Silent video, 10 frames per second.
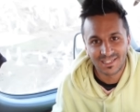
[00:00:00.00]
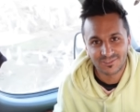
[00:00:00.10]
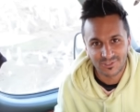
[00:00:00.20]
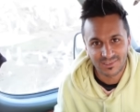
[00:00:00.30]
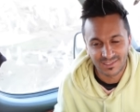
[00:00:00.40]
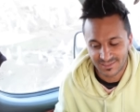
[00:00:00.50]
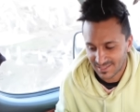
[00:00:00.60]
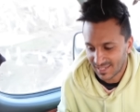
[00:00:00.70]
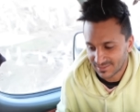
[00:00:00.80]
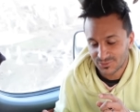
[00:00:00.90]
electric things.
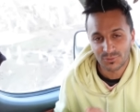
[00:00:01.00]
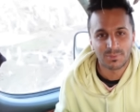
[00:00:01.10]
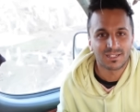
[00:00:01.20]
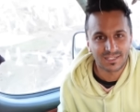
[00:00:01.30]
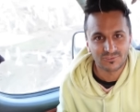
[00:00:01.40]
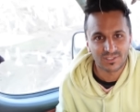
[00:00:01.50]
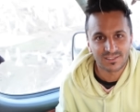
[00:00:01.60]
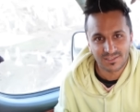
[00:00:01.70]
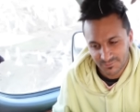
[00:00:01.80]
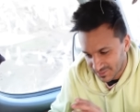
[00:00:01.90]
And talking about
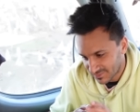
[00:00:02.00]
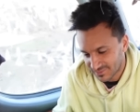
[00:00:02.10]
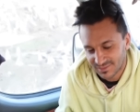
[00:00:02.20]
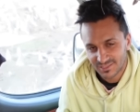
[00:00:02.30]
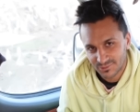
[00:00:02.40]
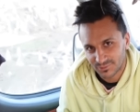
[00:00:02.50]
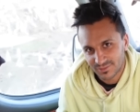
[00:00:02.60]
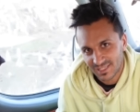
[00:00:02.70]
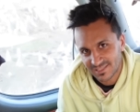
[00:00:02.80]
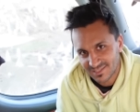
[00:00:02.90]
electrics, we're going to continue on
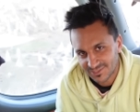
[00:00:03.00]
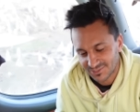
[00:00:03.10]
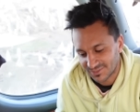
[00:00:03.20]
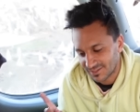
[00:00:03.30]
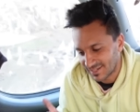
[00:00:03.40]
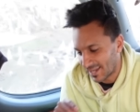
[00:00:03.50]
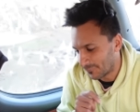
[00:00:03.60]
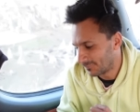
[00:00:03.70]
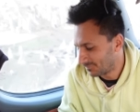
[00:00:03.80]
to that section now.